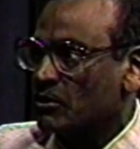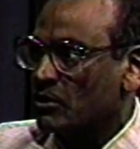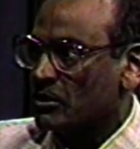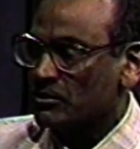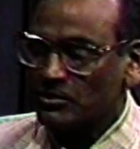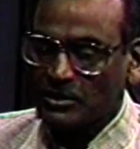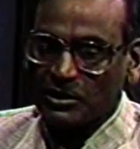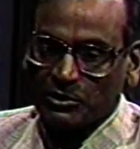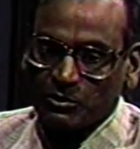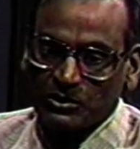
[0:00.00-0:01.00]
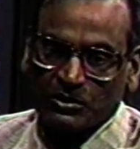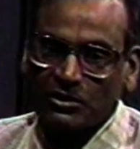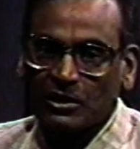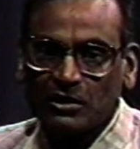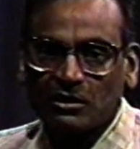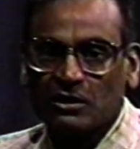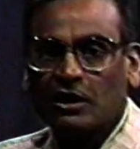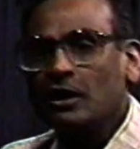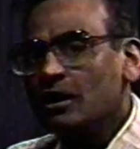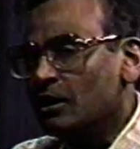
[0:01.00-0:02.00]
or if the earth was created,
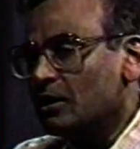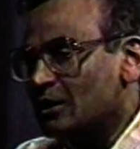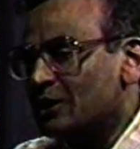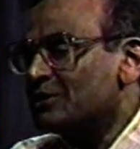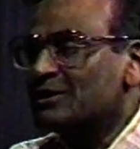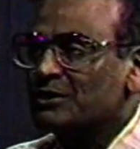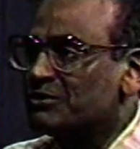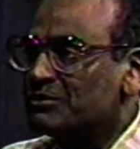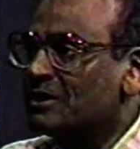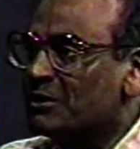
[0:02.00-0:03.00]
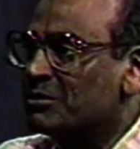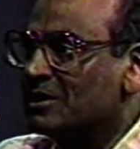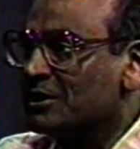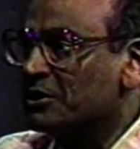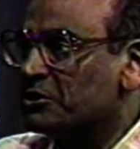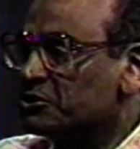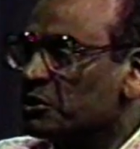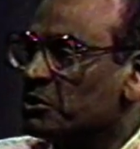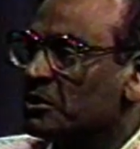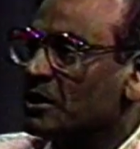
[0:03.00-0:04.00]
let us say, 5 billion years
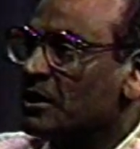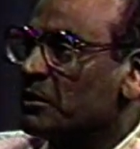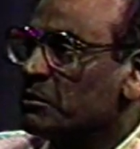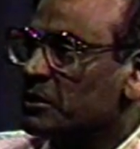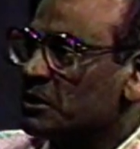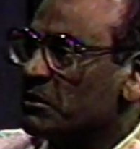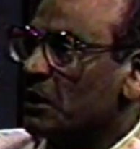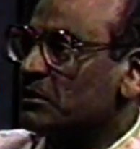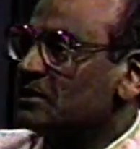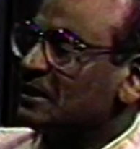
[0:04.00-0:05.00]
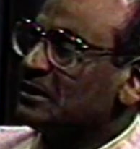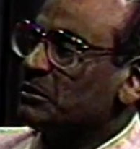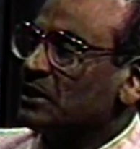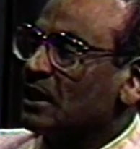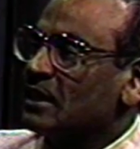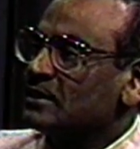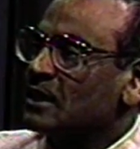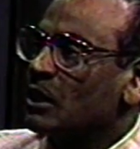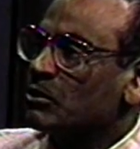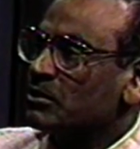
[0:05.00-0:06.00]
ago, but the Bible says something else.
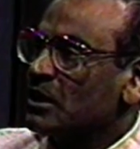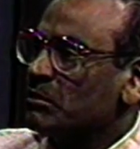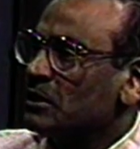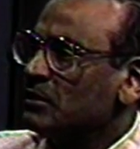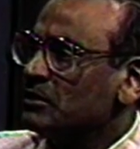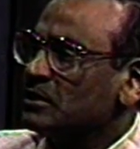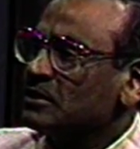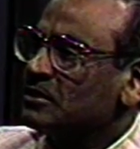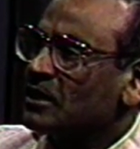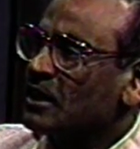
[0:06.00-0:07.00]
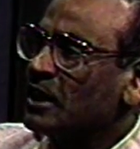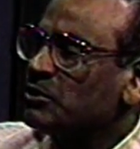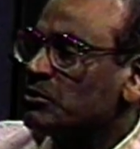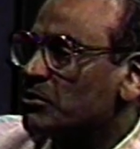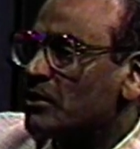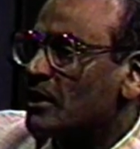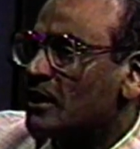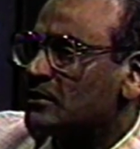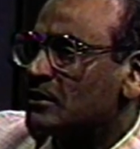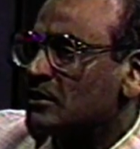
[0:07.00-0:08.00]
How could I believe in this? And I soon
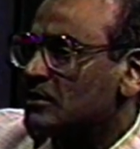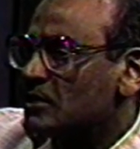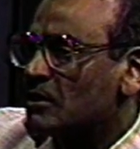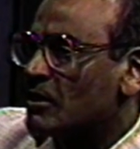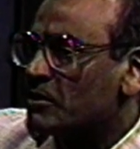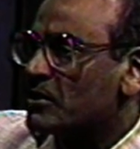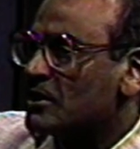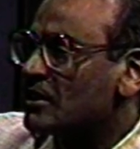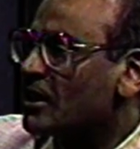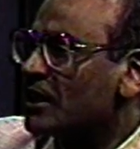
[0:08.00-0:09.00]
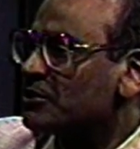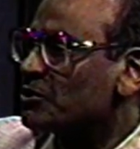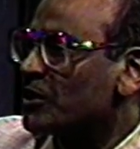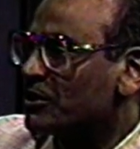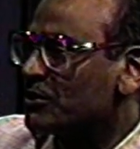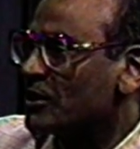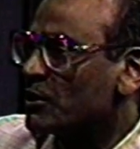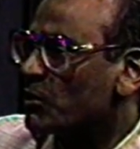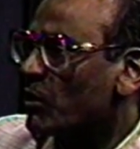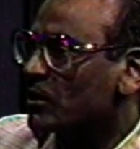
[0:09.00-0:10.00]
realized that these are not really the kinds of questions that
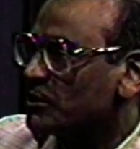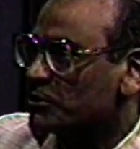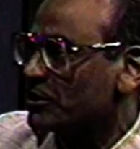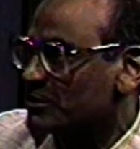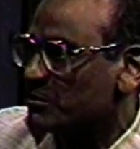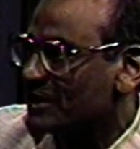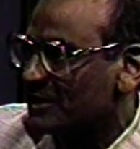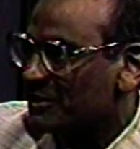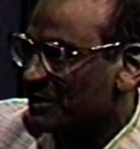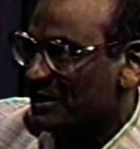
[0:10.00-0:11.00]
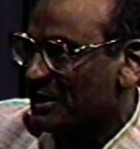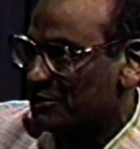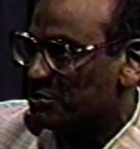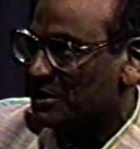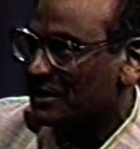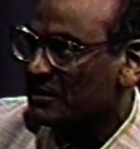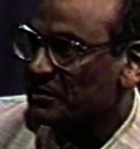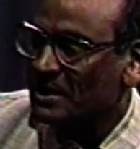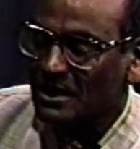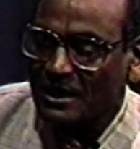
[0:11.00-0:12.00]
at all interest me or engage me.
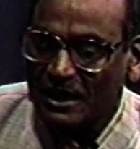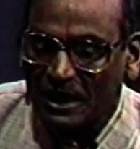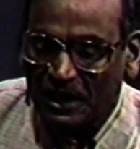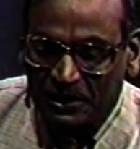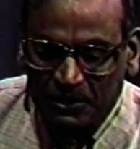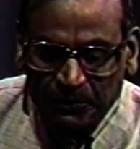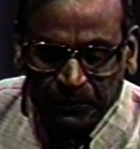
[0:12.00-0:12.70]
Mm-hmm. And